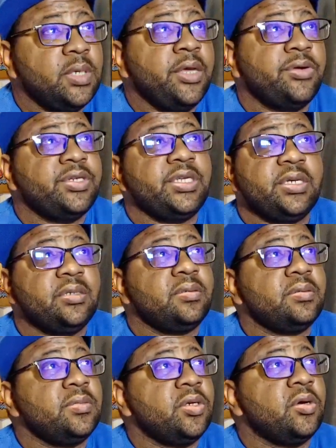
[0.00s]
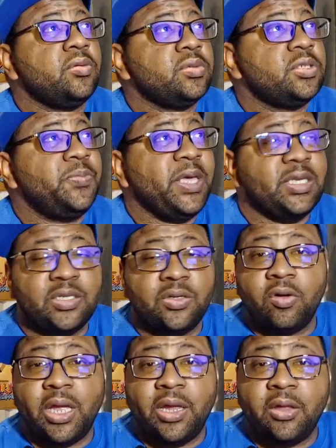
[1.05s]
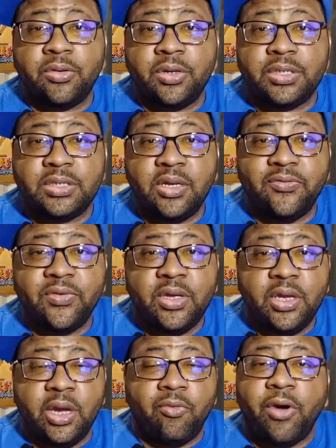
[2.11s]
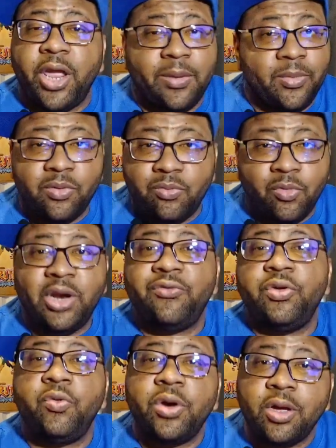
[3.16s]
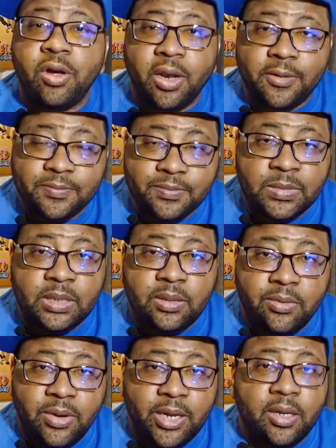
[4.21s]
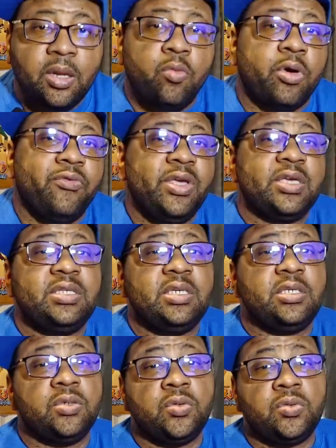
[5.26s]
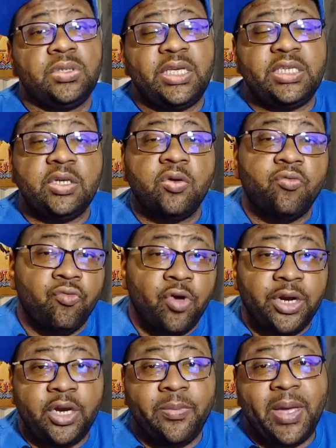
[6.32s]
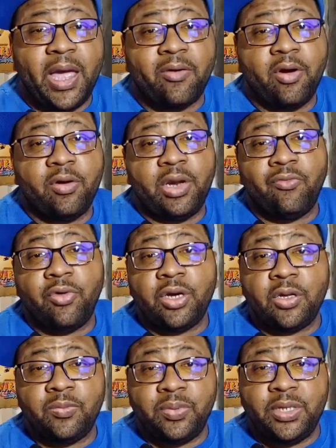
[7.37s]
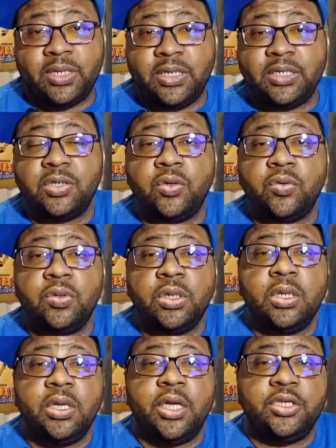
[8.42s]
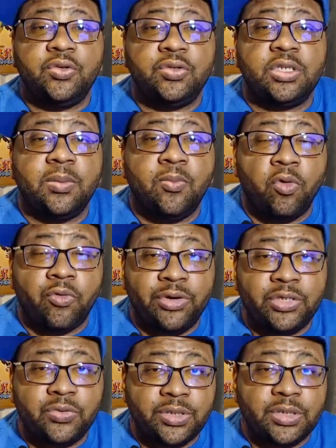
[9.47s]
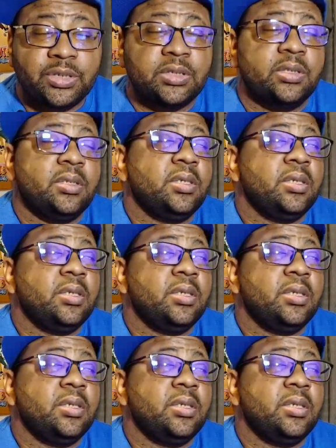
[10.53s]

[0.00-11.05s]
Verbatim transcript: energy and, you know, space and all that other good stuff, and RAM and whatever you want to call it, right? Where VST2s, they still run in the background, they run completely, so it's using up more resources.